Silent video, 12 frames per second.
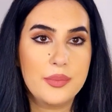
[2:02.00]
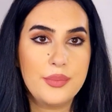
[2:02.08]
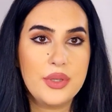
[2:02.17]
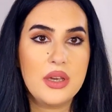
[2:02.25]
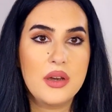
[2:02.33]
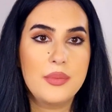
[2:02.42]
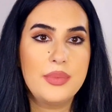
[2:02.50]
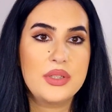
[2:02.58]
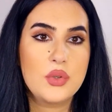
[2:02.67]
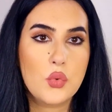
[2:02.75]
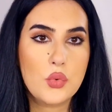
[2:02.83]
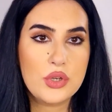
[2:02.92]
be a
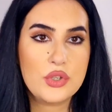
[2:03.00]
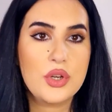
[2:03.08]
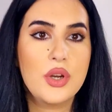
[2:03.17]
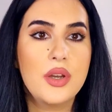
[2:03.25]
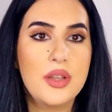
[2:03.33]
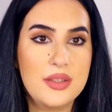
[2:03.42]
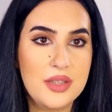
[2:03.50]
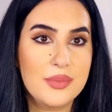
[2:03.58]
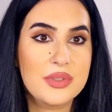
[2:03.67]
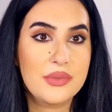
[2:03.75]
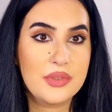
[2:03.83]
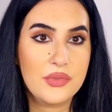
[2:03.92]
bit richer in
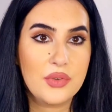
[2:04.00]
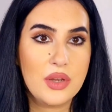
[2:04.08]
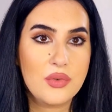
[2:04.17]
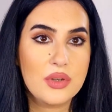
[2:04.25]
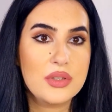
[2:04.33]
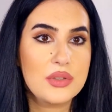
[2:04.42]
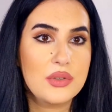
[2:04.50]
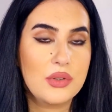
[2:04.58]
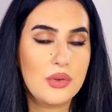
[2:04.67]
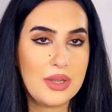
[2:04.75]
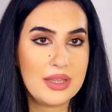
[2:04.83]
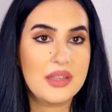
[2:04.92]
terms of the fragrance,
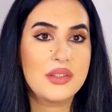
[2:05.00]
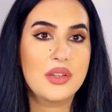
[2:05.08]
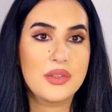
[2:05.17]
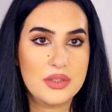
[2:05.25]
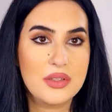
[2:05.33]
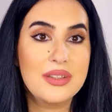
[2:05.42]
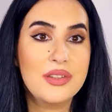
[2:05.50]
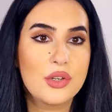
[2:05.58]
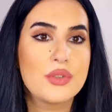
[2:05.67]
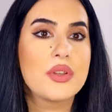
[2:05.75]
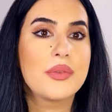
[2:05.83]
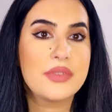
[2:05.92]
like it does in
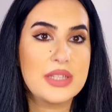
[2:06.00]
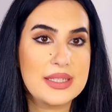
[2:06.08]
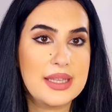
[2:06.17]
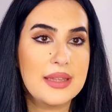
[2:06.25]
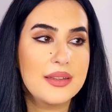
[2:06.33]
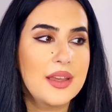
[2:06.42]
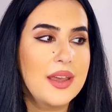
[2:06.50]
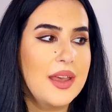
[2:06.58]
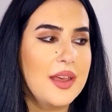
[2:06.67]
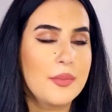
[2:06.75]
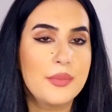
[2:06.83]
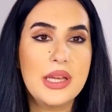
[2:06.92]
terms of the scent.
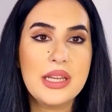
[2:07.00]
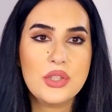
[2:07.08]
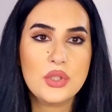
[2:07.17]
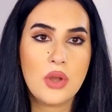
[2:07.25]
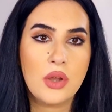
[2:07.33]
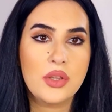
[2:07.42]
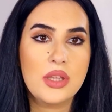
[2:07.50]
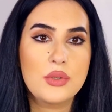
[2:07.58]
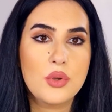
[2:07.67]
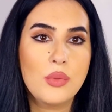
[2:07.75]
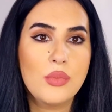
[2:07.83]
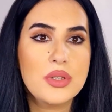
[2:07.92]
But it's not.
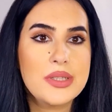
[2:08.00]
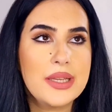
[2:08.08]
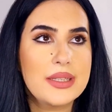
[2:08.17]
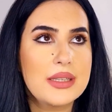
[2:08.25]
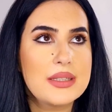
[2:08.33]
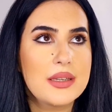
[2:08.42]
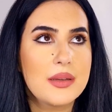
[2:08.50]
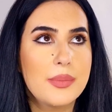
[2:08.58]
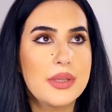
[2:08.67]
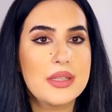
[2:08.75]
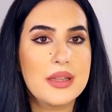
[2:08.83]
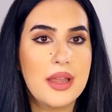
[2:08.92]
It's almost like it's a
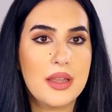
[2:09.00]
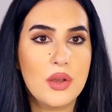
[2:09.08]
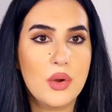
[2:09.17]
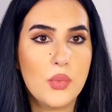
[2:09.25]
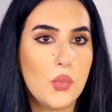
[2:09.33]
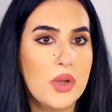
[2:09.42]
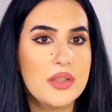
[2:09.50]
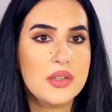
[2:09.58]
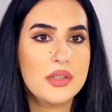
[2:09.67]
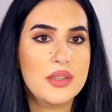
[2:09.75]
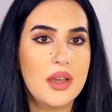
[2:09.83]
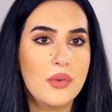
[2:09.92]
bit like
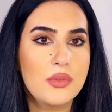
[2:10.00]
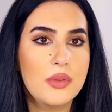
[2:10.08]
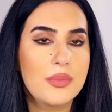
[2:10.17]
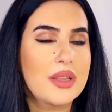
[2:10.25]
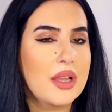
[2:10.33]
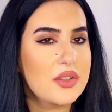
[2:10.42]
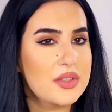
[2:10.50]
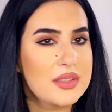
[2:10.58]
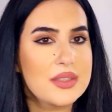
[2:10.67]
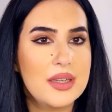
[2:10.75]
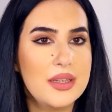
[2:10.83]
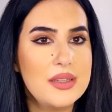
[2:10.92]
watered down, but like just
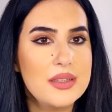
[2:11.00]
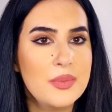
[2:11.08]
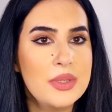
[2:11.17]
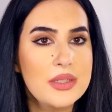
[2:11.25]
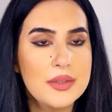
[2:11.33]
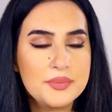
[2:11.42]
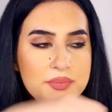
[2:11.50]
the tiniest bit.